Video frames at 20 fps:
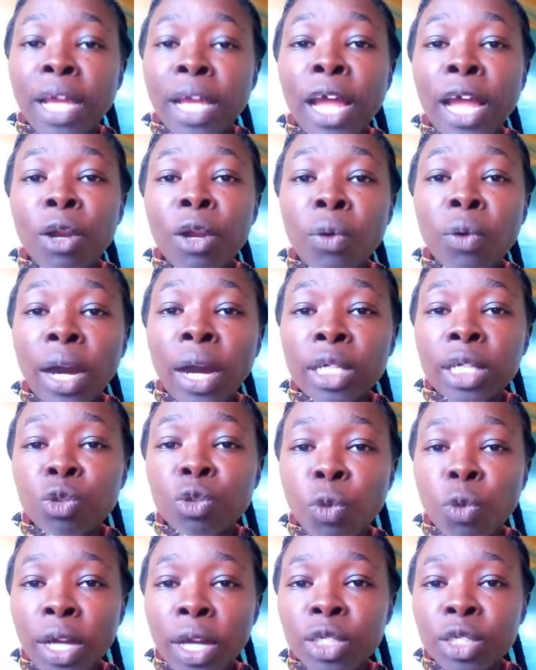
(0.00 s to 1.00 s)
And look at
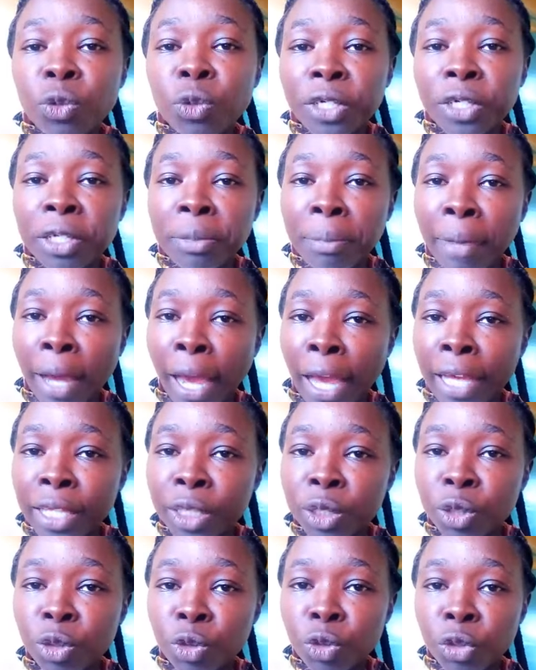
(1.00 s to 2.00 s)
what Woldemeyer
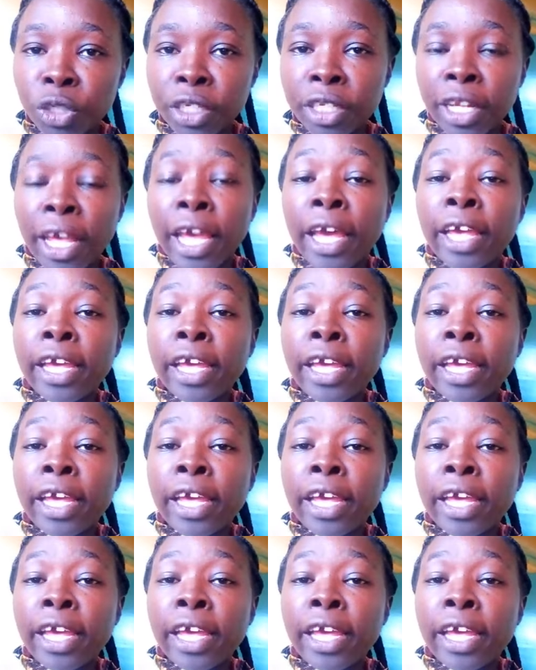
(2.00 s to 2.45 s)
is doing.